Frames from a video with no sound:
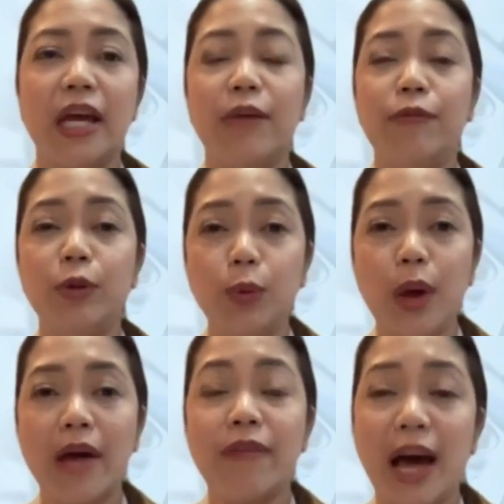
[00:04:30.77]
if you
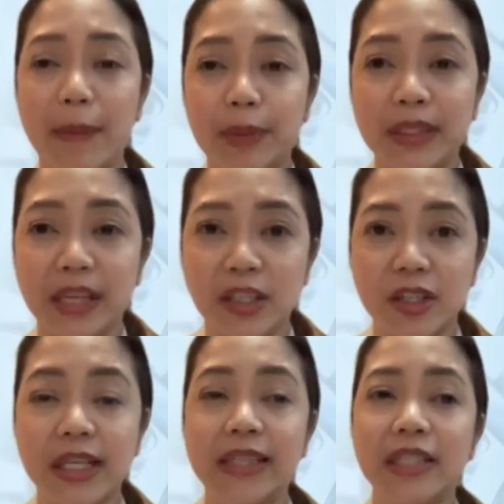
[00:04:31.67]
do have
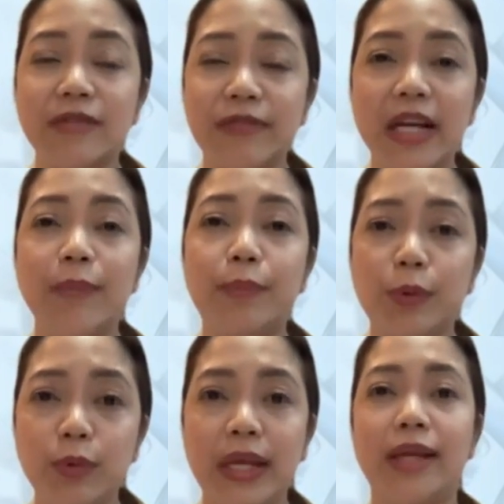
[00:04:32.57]
hypertension, it is very
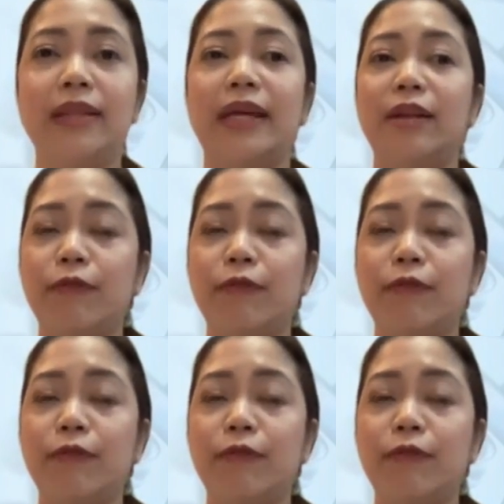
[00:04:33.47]
prudent and, of